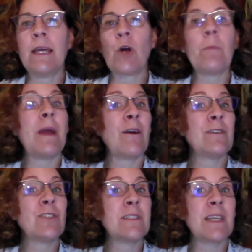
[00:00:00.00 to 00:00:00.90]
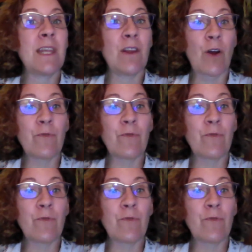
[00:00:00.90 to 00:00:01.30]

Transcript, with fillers: in our marriages and in our